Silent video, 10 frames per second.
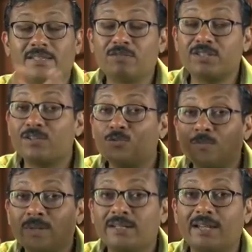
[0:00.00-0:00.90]
This was the
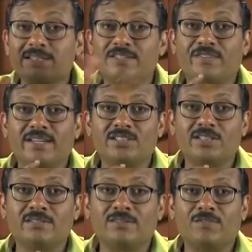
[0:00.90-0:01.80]
Roman
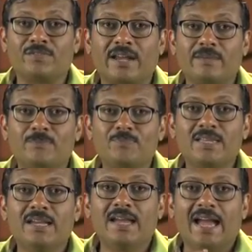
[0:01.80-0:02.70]
classification of crime.
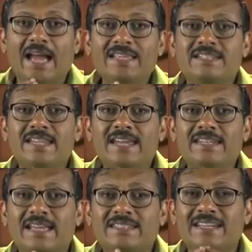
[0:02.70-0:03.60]
As
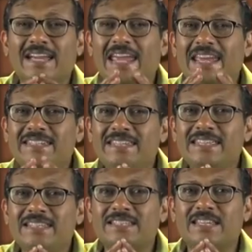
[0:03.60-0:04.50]
late as the
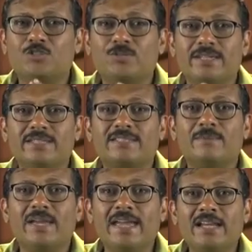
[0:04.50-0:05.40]
18th century,
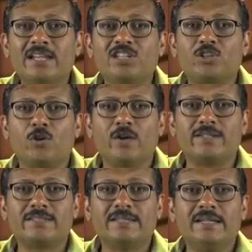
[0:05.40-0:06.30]
some English
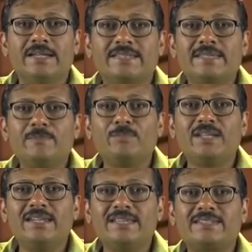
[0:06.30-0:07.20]
lawyers
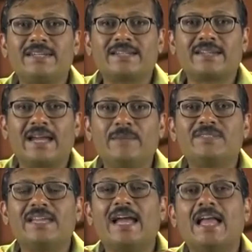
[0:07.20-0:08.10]
simply listed
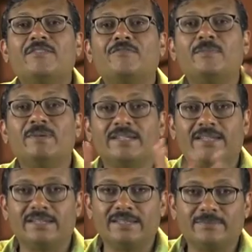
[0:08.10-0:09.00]
crimes
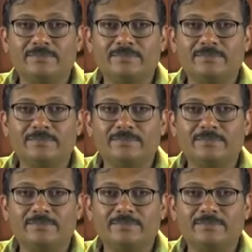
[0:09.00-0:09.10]
alphabetically.